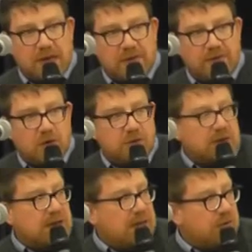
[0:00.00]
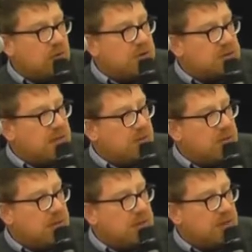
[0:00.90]
get involved in land rights
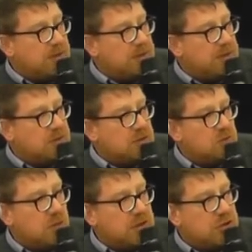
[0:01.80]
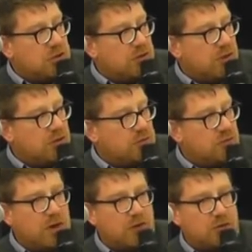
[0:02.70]
campaigning. I mean, I think this is one issue where it was
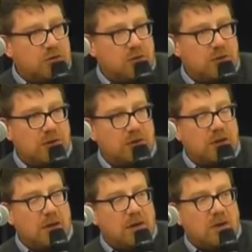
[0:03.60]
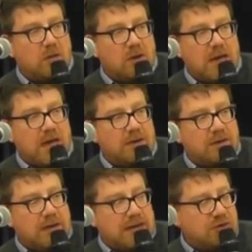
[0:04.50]
right across the world. We had
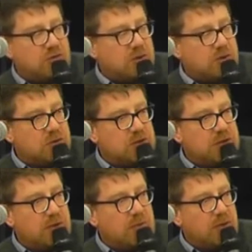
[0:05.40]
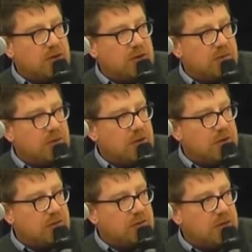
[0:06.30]
the land struggles here in Britain
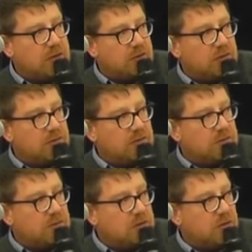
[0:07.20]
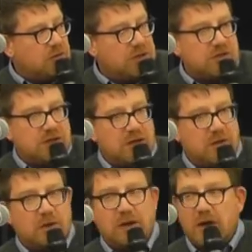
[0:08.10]
300, 200 years
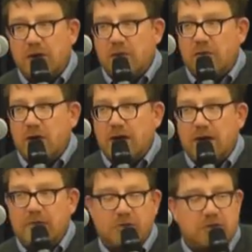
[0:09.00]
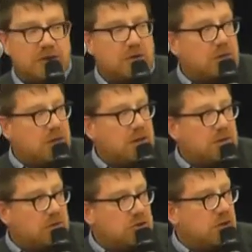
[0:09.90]
ago that are going on right now in Brazil
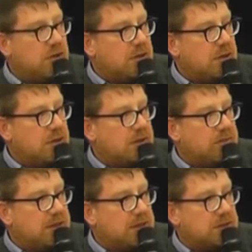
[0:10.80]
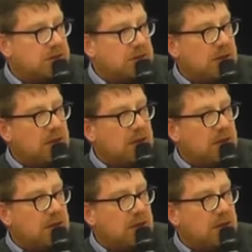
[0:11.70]
and China and other places.